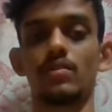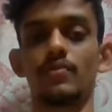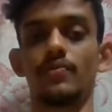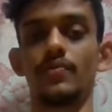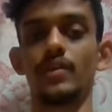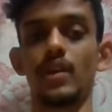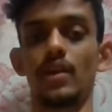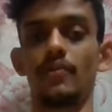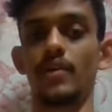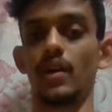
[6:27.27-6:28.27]

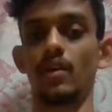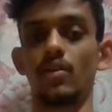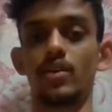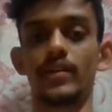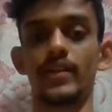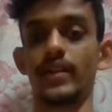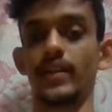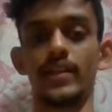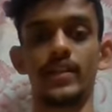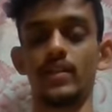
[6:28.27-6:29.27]
we are not
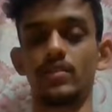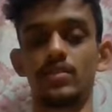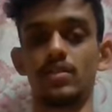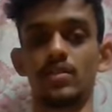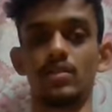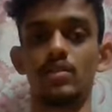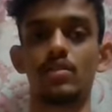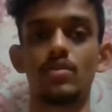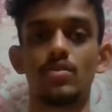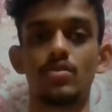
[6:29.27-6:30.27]
creating any constructor,
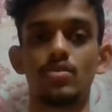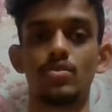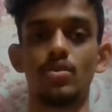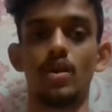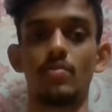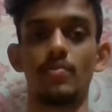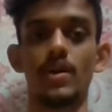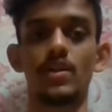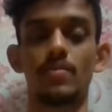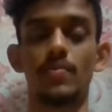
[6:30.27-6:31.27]
so
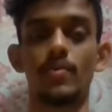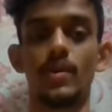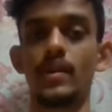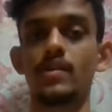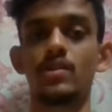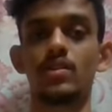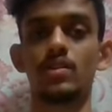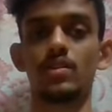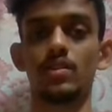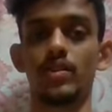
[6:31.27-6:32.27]
compiler provide
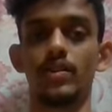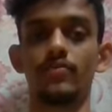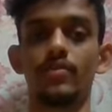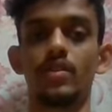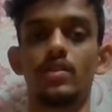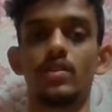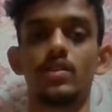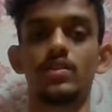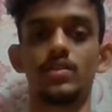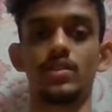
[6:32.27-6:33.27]
a default
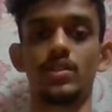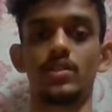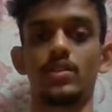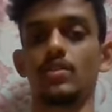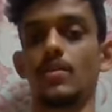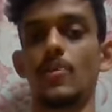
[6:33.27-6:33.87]
constructor.